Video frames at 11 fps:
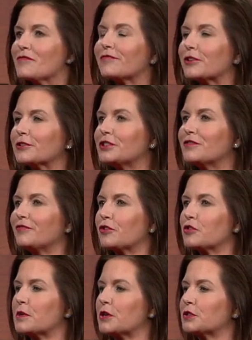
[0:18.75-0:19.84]
First and
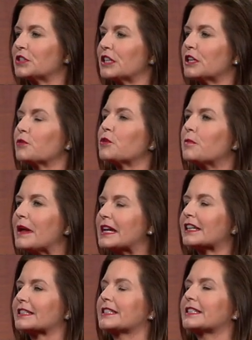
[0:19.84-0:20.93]
foremost, it will make
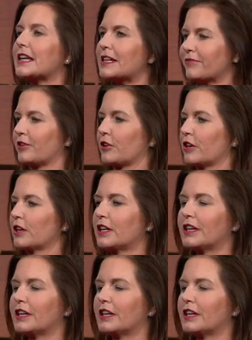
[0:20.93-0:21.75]
us safer.